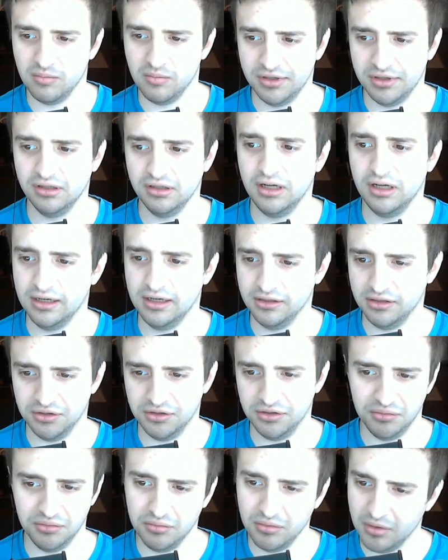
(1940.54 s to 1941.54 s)
CLI.
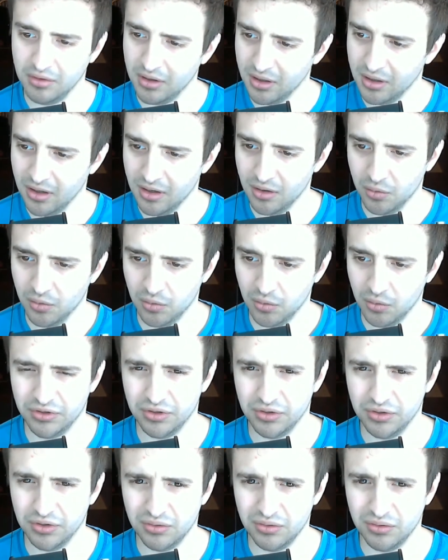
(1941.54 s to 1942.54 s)
So you will
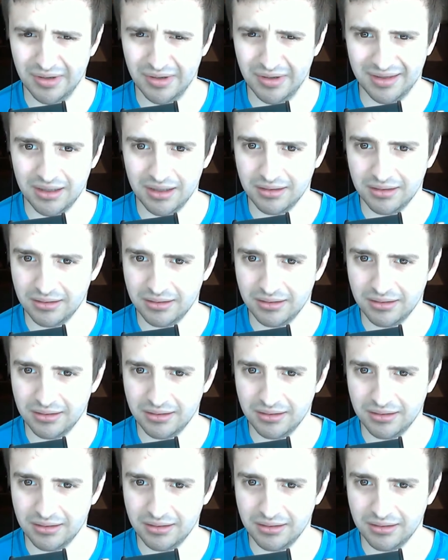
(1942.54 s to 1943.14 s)
do, I think it's